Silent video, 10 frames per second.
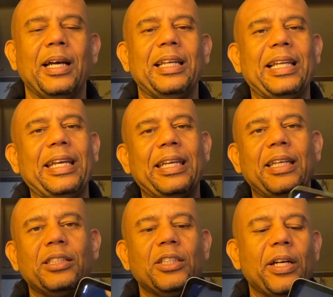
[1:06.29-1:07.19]
I like
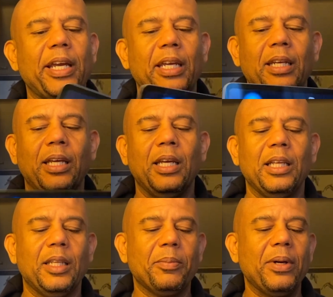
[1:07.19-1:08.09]
it, it's great.
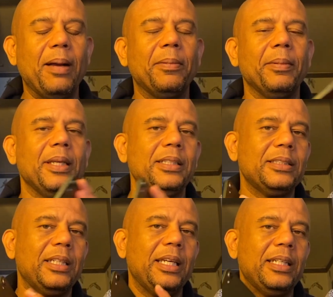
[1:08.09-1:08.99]
The problem
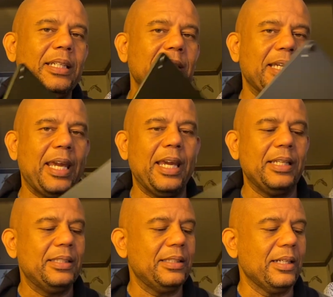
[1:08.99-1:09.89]
is it needs a
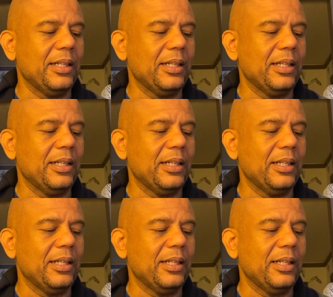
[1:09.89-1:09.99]
case.